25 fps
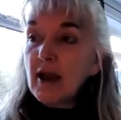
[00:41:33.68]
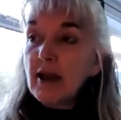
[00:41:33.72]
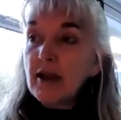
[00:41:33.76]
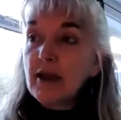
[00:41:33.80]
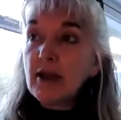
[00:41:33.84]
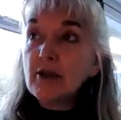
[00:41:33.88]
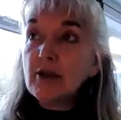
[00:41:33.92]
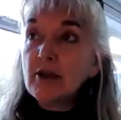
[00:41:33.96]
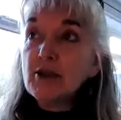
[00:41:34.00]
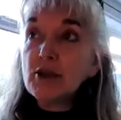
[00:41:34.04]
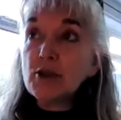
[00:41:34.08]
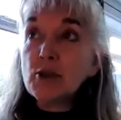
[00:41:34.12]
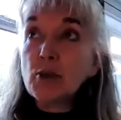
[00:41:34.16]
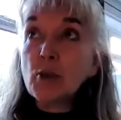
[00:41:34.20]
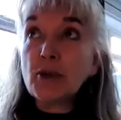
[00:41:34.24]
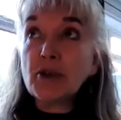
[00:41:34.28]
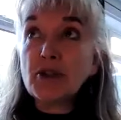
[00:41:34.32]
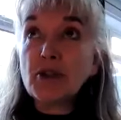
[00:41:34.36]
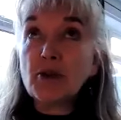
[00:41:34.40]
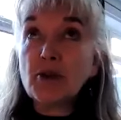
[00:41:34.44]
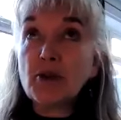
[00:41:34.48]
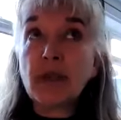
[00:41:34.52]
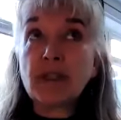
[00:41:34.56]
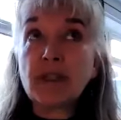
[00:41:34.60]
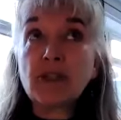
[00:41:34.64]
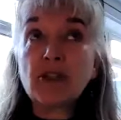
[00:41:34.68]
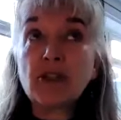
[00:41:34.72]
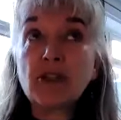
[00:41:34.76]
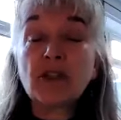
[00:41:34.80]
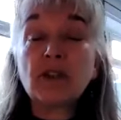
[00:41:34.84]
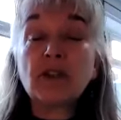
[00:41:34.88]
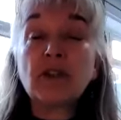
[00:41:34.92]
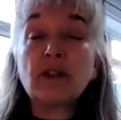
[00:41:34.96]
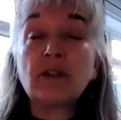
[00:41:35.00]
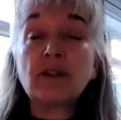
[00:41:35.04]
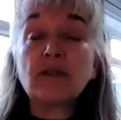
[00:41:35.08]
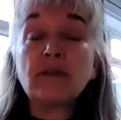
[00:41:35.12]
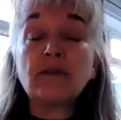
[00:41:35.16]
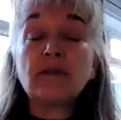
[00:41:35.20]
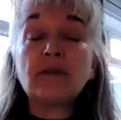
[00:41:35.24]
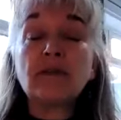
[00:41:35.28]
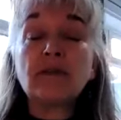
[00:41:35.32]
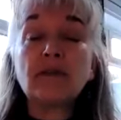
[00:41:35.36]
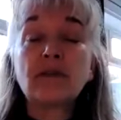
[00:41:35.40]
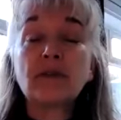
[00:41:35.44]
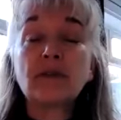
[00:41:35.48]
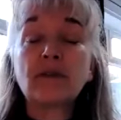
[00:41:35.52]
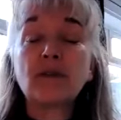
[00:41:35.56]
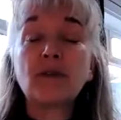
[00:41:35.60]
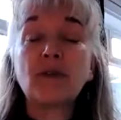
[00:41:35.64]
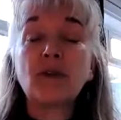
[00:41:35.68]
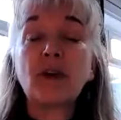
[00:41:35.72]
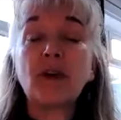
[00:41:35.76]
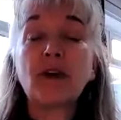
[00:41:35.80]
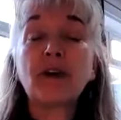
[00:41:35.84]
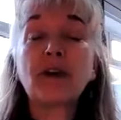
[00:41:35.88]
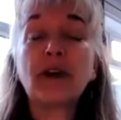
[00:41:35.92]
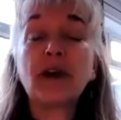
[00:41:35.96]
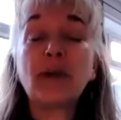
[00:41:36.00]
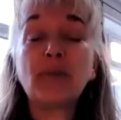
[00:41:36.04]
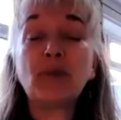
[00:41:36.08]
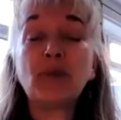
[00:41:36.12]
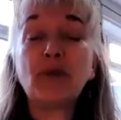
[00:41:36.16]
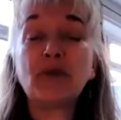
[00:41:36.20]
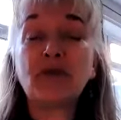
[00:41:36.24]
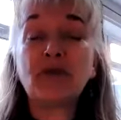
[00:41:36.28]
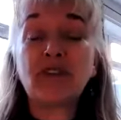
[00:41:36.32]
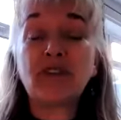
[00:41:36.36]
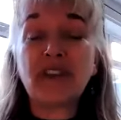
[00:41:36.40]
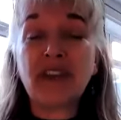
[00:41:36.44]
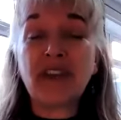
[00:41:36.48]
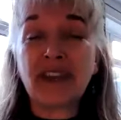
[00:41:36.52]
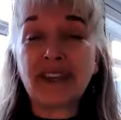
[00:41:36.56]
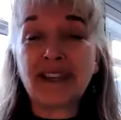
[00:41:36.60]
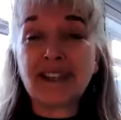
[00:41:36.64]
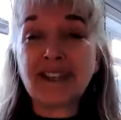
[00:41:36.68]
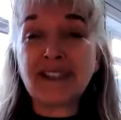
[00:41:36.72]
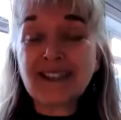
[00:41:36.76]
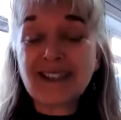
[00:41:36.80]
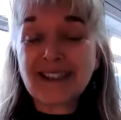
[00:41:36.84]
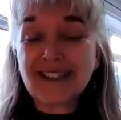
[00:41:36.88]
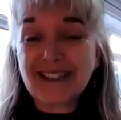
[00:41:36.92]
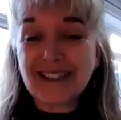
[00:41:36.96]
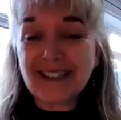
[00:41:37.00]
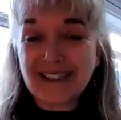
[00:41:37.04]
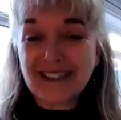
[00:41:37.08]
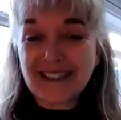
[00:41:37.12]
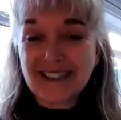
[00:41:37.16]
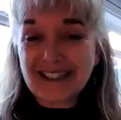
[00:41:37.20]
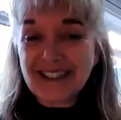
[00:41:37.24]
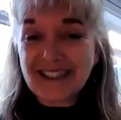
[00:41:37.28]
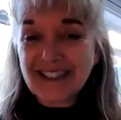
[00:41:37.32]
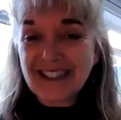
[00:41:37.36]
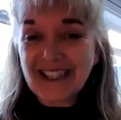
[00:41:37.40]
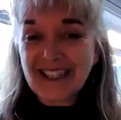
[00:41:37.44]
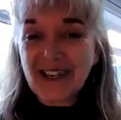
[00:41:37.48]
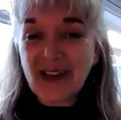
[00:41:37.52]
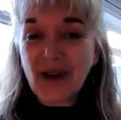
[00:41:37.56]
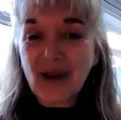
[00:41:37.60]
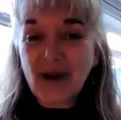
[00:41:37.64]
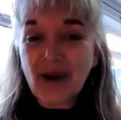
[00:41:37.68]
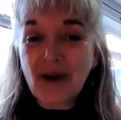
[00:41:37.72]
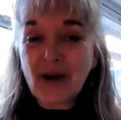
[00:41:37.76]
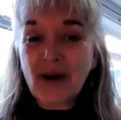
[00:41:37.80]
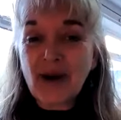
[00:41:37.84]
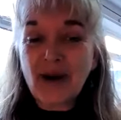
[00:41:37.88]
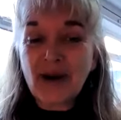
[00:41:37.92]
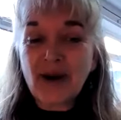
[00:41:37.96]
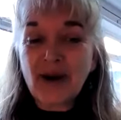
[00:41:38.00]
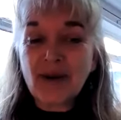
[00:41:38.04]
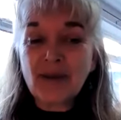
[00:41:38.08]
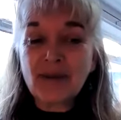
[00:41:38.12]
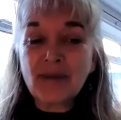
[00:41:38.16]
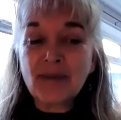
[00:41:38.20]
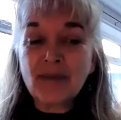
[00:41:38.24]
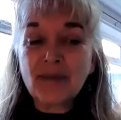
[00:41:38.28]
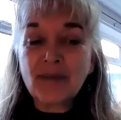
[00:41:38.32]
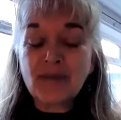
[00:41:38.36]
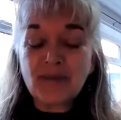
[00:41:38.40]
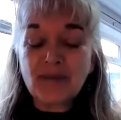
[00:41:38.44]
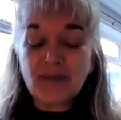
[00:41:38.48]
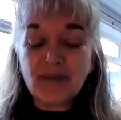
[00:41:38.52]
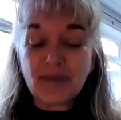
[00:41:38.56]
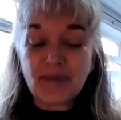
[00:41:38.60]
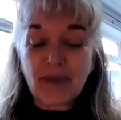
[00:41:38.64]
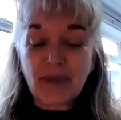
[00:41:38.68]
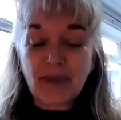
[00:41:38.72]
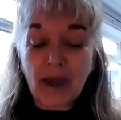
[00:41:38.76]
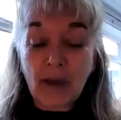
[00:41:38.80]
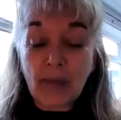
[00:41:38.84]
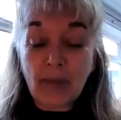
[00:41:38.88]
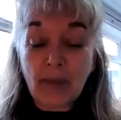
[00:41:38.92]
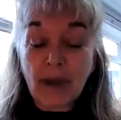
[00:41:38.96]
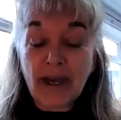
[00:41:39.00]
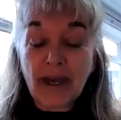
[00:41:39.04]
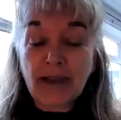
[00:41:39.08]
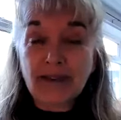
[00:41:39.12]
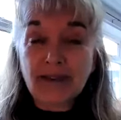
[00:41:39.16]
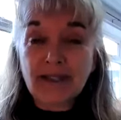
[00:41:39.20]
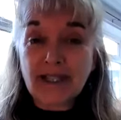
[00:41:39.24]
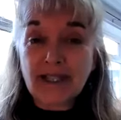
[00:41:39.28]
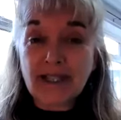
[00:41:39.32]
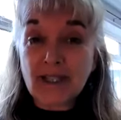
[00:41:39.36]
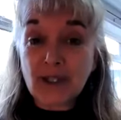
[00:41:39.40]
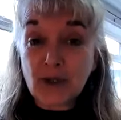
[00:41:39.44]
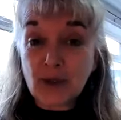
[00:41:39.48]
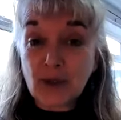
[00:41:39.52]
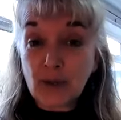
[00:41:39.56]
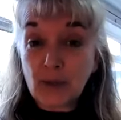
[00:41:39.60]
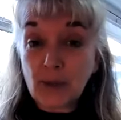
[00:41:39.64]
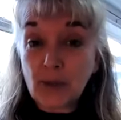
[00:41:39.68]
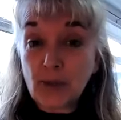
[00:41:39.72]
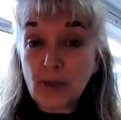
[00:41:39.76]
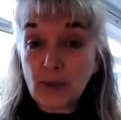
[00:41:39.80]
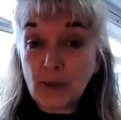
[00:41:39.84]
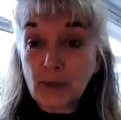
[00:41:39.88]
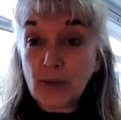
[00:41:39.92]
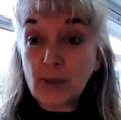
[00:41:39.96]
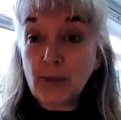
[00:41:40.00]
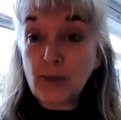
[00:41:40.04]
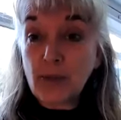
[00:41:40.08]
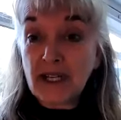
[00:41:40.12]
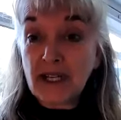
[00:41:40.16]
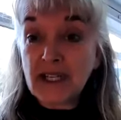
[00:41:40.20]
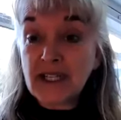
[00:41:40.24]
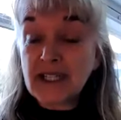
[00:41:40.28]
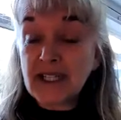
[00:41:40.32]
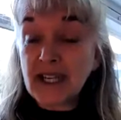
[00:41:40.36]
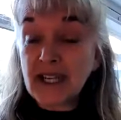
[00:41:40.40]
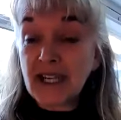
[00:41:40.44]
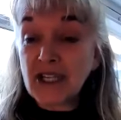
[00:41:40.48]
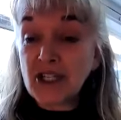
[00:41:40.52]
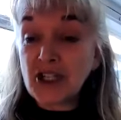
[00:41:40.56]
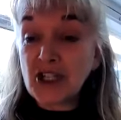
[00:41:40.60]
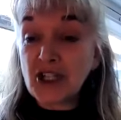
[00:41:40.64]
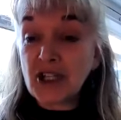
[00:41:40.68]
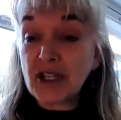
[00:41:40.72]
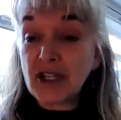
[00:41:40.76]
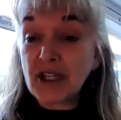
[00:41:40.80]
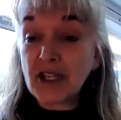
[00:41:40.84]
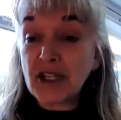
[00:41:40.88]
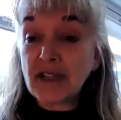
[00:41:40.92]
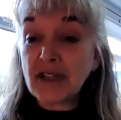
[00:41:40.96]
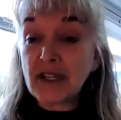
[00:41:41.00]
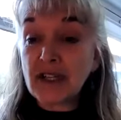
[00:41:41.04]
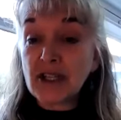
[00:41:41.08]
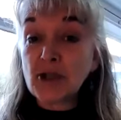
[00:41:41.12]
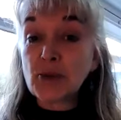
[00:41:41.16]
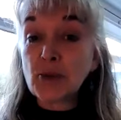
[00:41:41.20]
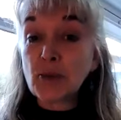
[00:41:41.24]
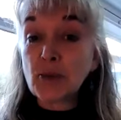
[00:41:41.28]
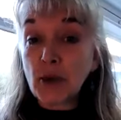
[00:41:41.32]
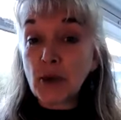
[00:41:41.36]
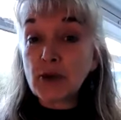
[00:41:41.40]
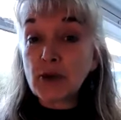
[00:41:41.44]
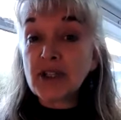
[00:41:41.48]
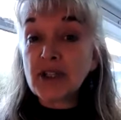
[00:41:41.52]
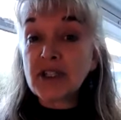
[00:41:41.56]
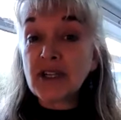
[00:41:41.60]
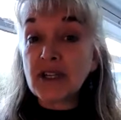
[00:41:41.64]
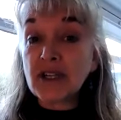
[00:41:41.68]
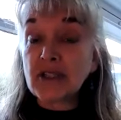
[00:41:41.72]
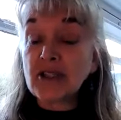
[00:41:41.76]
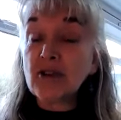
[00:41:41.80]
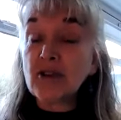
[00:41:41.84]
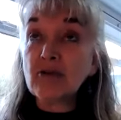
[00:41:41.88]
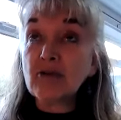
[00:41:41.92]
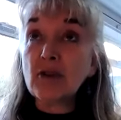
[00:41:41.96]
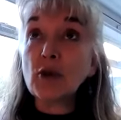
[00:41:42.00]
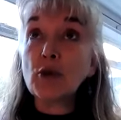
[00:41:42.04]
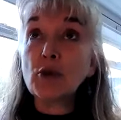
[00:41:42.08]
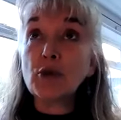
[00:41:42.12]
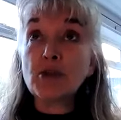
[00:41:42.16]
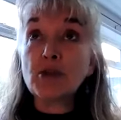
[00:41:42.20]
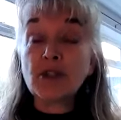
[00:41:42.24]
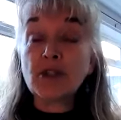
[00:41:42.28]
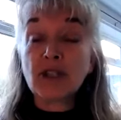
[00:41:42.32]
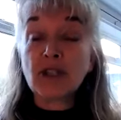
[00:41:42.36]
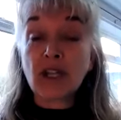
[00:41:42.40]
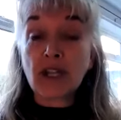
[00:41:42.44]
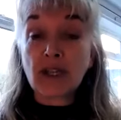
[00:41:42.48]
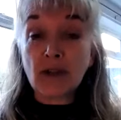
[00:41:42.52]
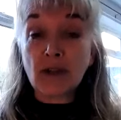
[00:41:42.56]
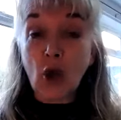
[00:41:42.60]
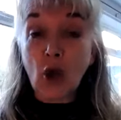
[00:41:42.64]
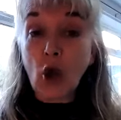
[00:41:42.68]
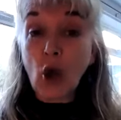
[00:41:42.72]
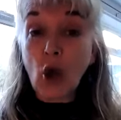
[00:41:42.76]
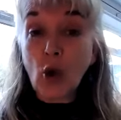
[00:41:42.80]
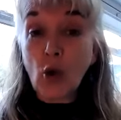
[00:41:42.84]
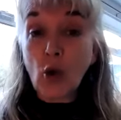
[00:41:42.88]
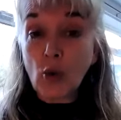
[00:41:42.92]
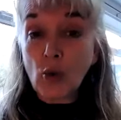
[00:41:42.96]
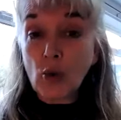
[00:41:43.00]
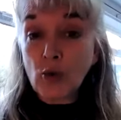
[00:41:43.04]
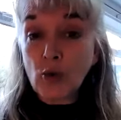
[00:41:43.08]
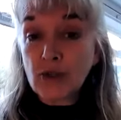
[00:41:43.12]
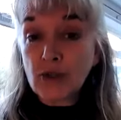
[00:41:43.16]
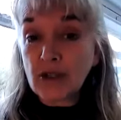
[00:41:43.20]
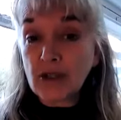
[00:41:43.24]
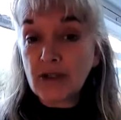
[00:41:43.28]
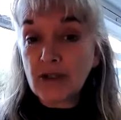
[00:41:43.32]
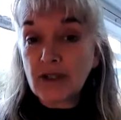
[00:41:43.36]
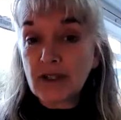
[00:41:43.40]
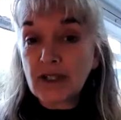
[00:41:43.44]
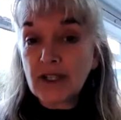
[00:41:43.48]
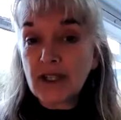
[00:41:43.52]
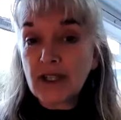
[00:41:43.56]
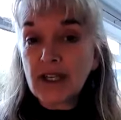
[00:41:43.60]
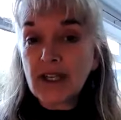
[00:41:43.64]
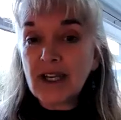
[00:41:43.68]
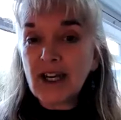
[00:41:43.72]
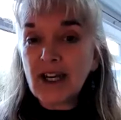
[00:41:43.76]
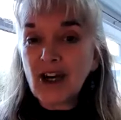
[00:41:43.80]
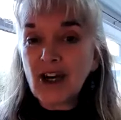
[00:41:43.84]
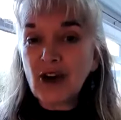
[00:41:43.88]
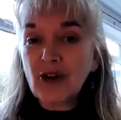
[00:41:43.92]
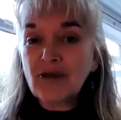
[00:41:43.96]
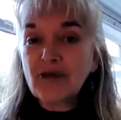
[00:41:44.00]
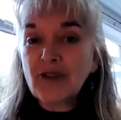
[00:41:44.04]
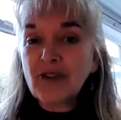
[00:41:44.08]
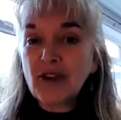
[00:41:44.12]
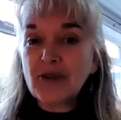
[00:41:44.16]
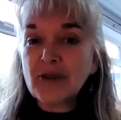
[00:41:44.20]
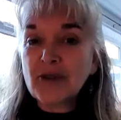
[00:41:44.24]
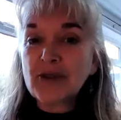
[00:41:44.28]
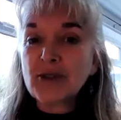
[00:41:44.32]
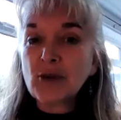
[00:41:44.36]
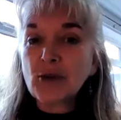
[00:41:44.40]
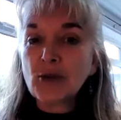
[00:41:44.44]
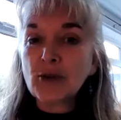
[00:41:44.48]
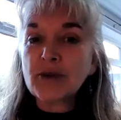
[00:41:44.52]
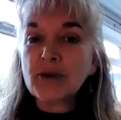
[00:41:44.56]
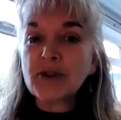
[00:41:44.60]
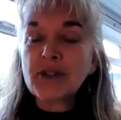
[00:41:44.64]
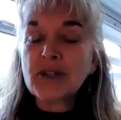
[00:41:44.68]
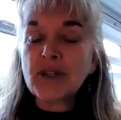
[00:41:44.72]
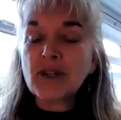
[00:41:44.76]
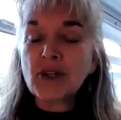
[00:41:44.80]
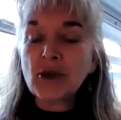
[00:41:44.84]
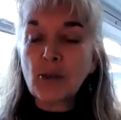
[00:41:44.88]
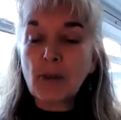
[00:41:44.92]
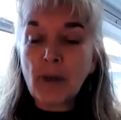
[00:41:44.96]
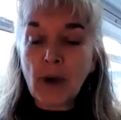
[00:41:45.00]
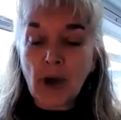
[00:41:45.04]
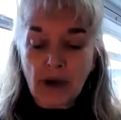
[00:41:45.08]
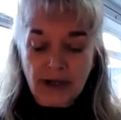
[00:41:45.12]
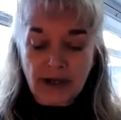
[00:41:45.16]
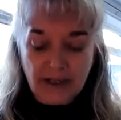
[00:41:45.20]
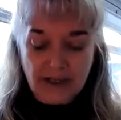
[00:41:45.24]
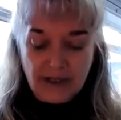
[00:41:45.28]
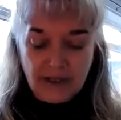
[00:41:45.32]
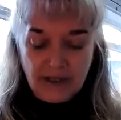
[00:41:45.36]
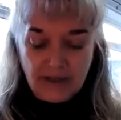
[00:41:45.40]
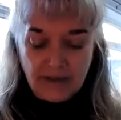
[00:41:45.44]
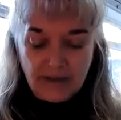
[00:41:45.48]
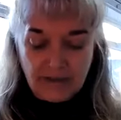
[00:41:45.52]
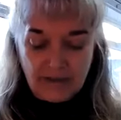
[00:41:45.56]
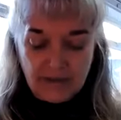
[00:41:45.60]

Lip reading: Now, I just want to mention a couple of things about this meditation and this process of loosening the hold of those thoughts in your mind.